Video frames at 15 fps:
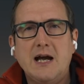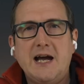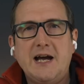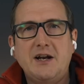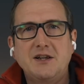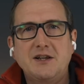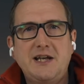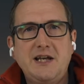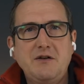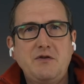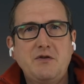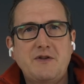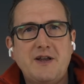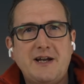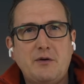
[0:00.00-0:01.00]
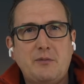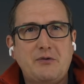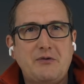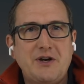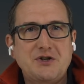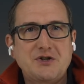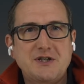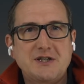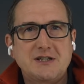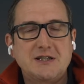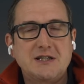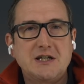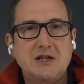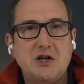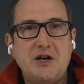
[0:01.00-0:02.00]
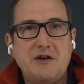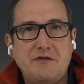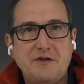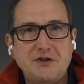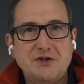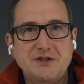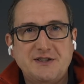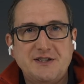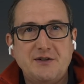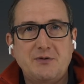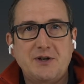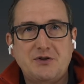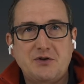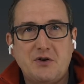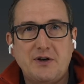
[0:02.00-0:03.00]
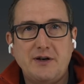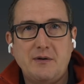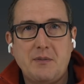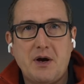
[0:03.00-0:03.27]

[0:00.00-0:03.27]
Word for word: and it'll give you that operational efficiency we're talking